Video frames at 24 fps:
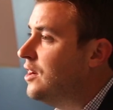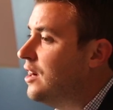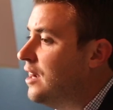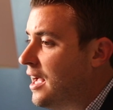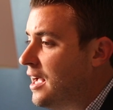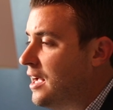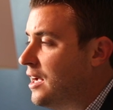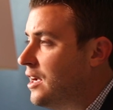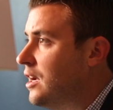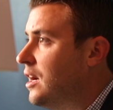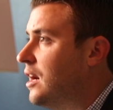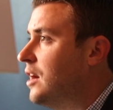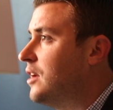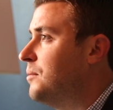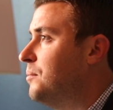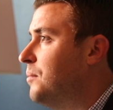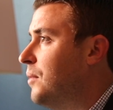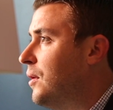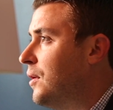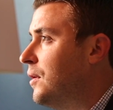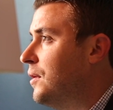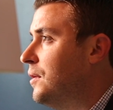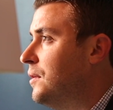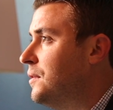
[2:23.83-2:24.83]
today and gone
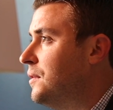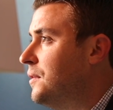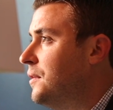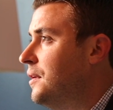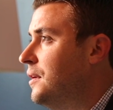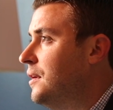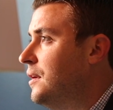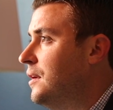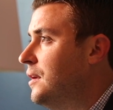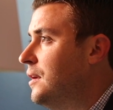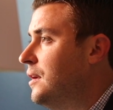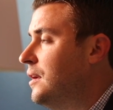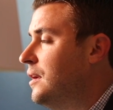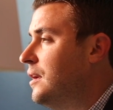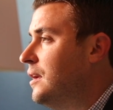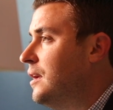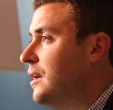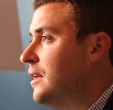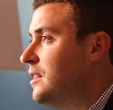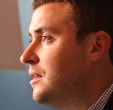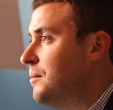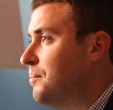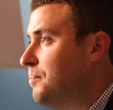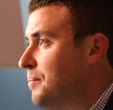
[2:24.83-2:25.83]
tomorrow.
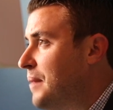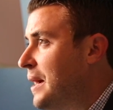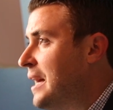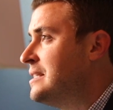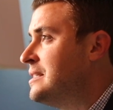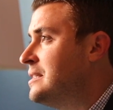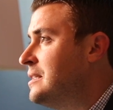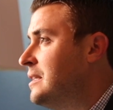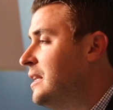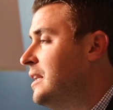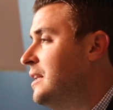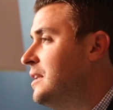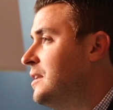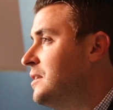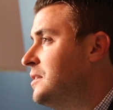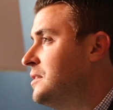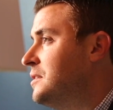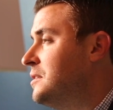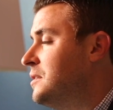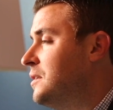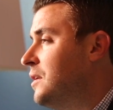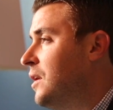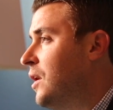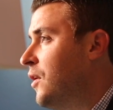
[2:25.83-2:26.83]
The best
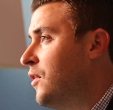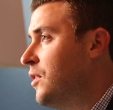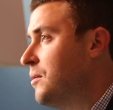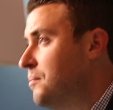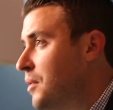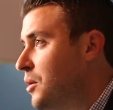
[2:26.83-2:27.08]
leaders are the